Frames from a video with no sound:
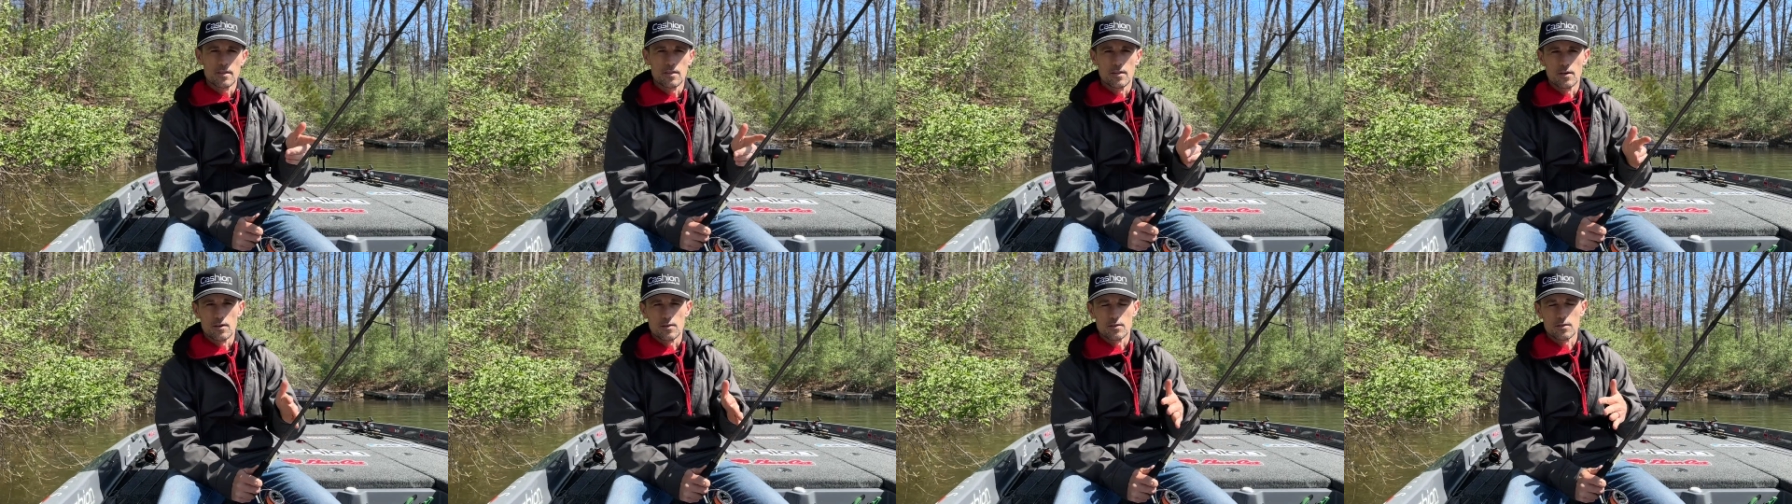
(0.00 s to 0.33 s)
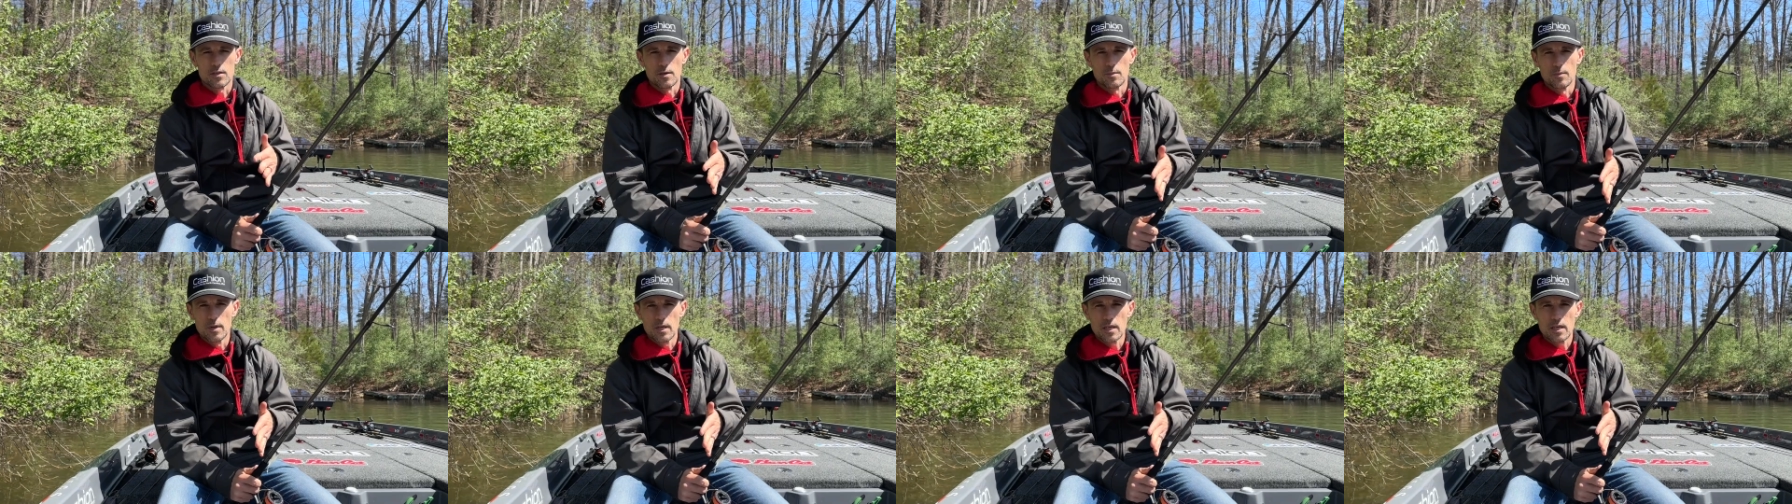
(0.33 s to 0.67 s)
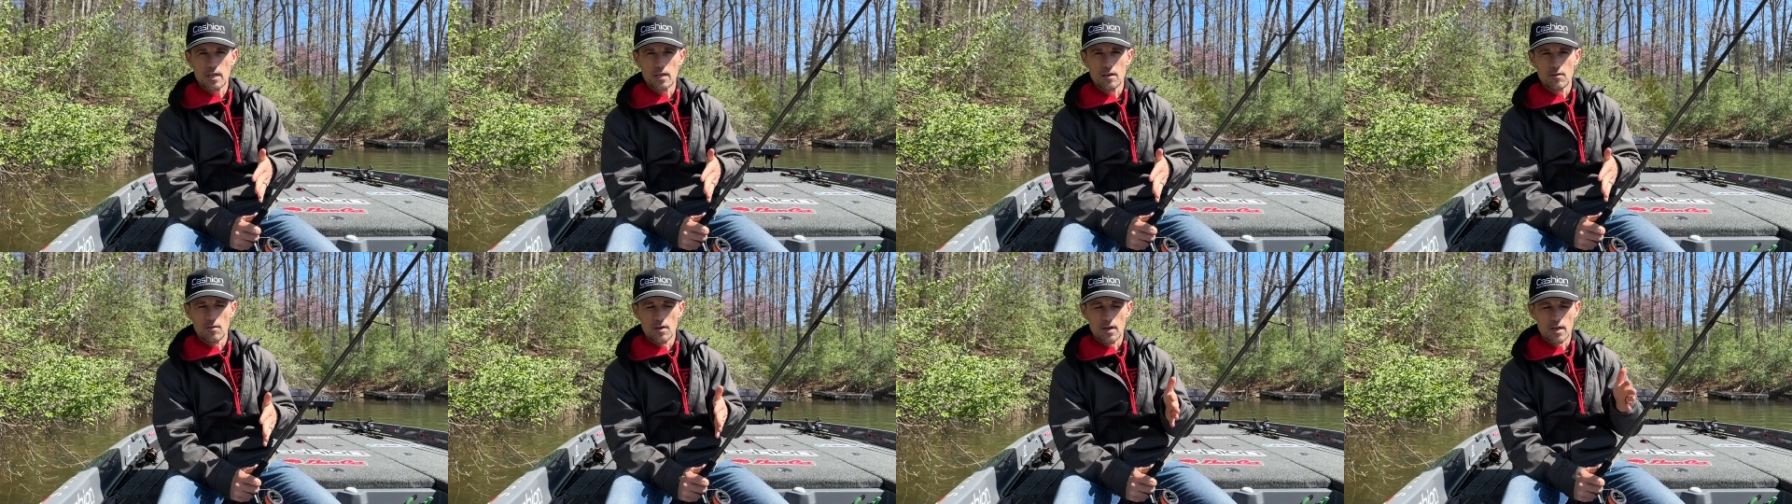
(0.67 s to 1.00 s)
there's
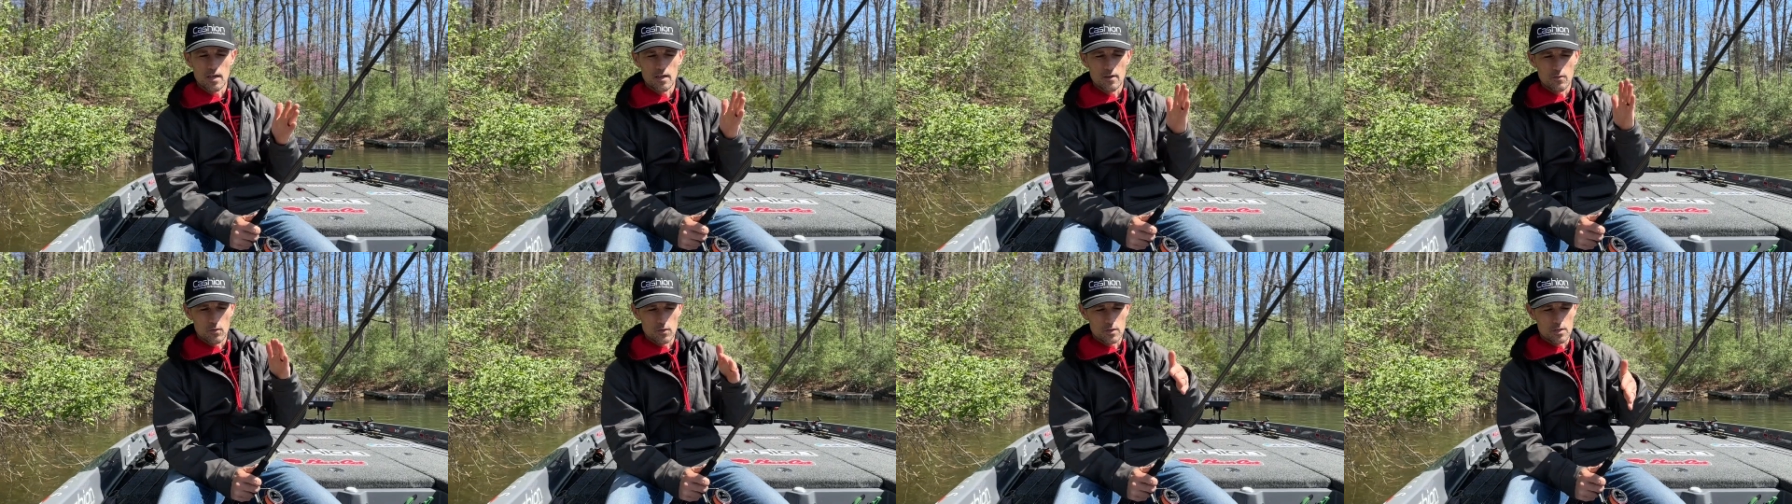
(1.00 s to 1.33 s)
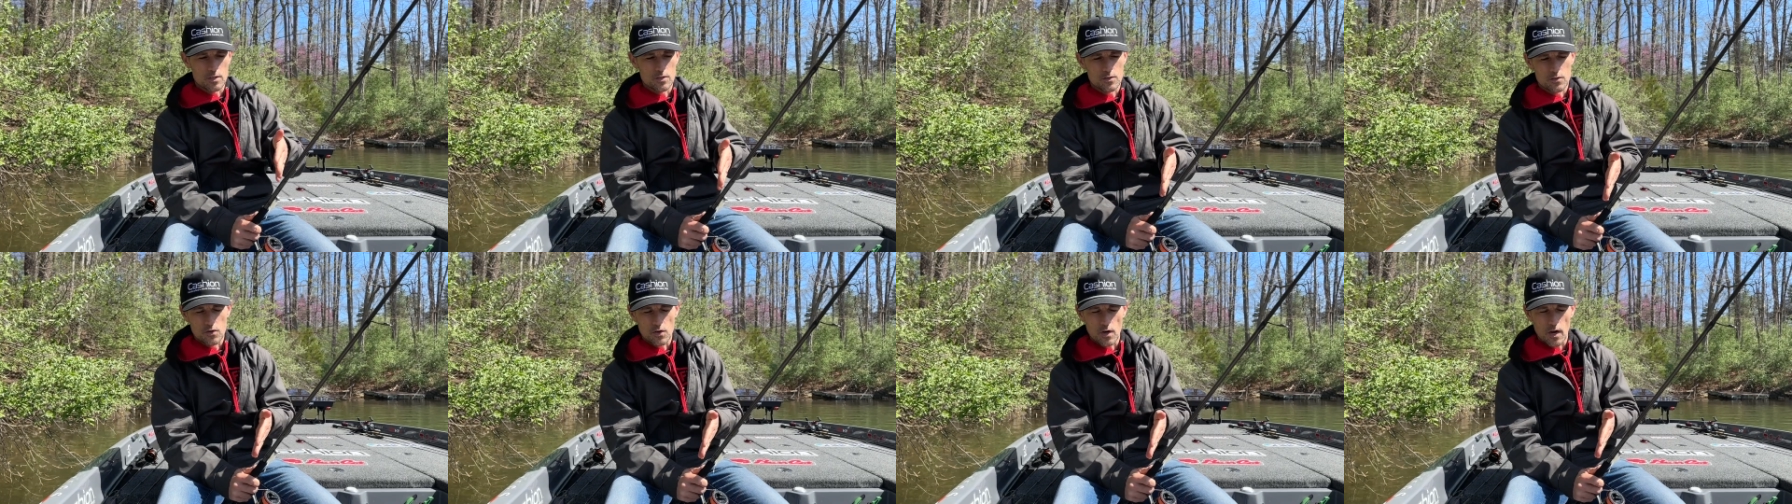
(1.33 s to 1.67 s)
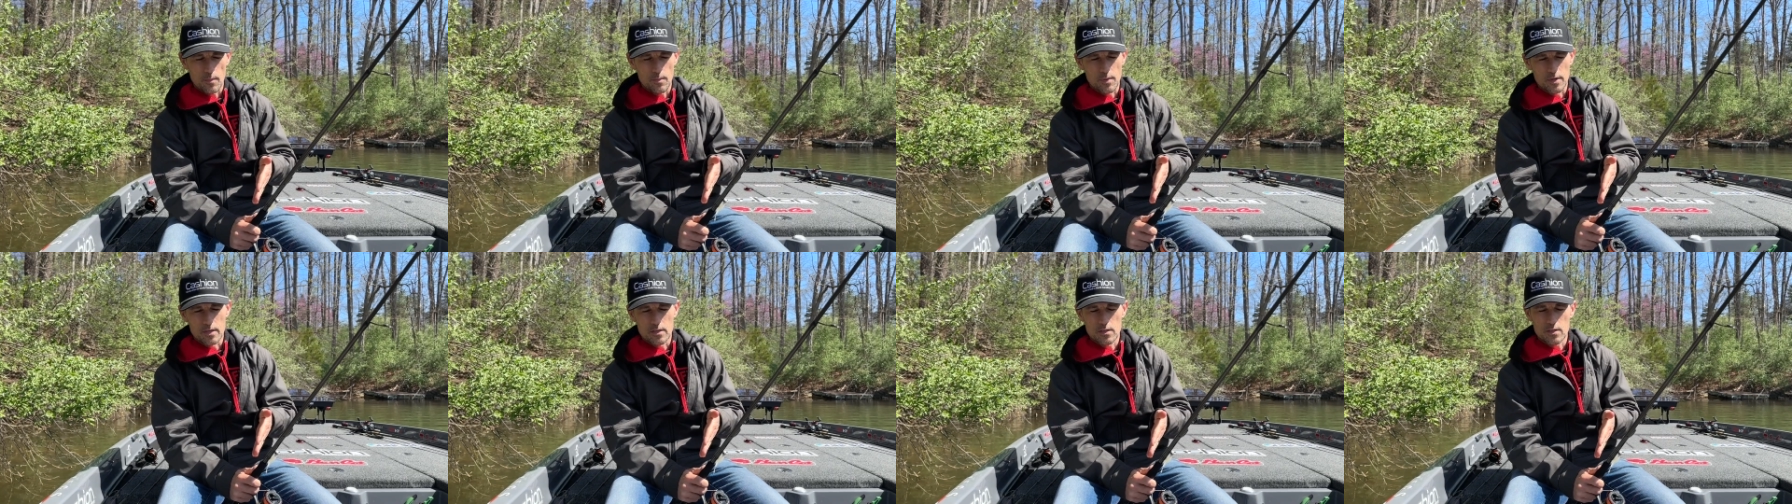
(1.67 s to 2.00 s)
Demiki rigging, which is
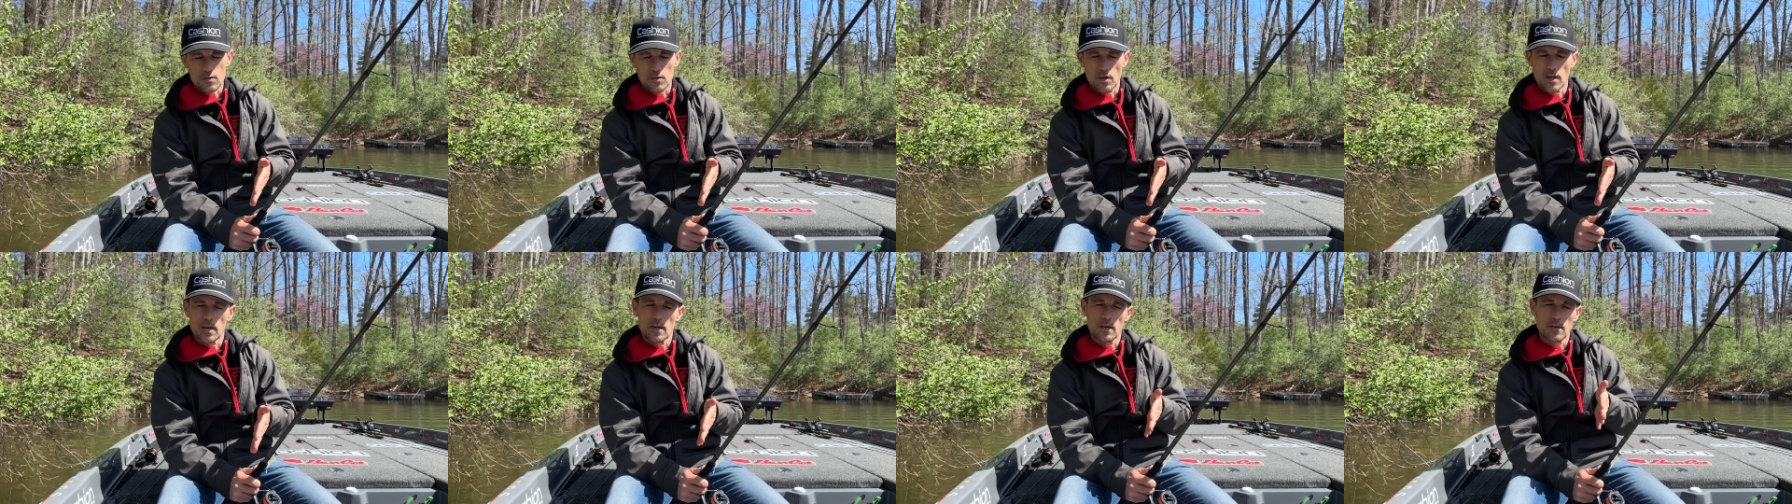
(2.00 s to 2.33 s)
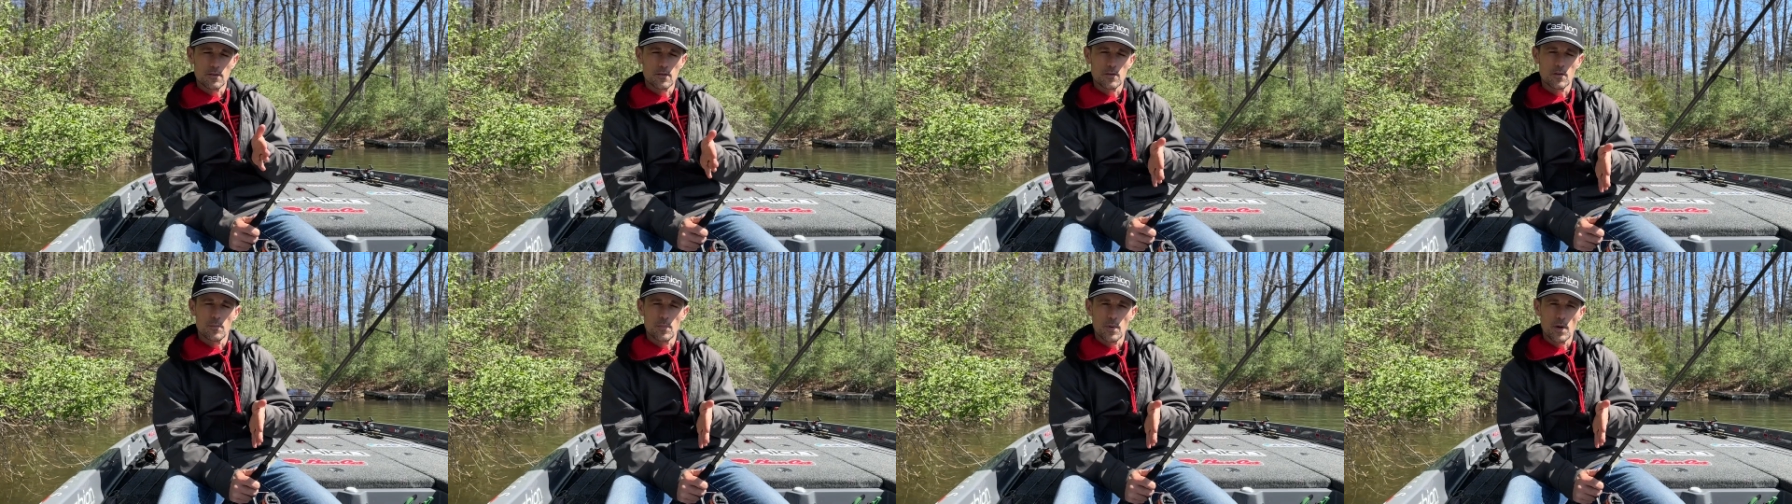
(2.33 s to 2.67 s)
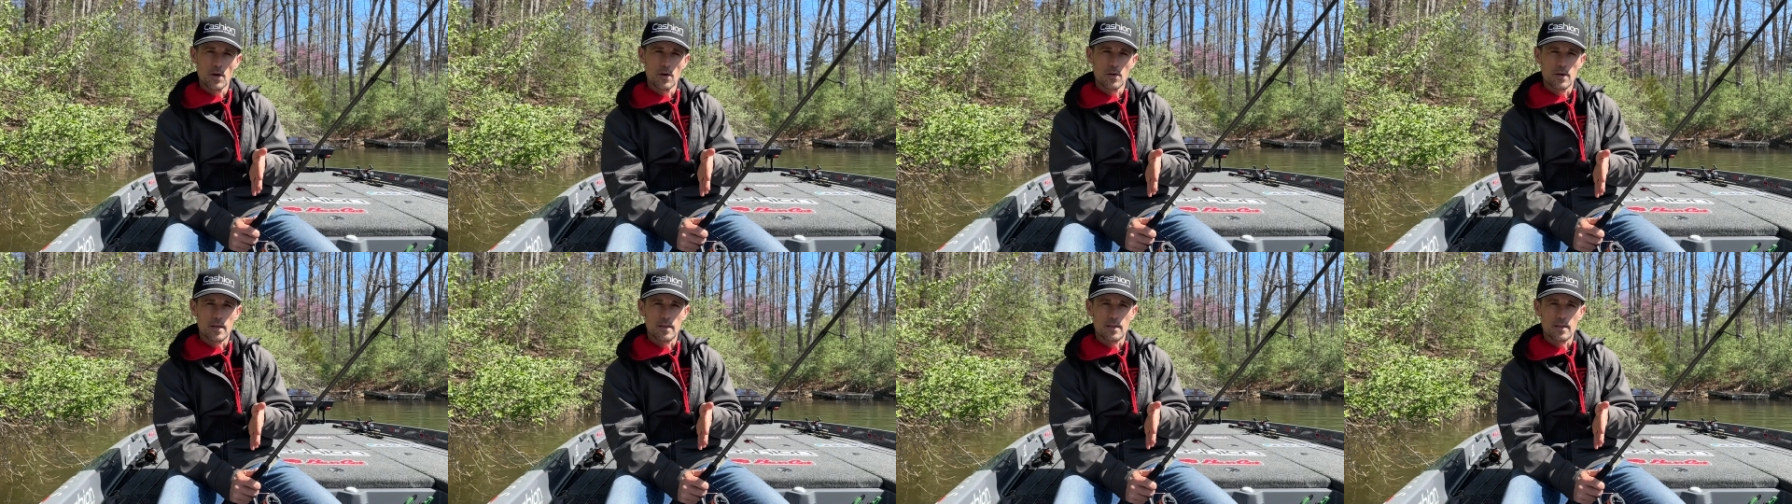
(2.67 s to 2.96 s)
dropping straight under the boat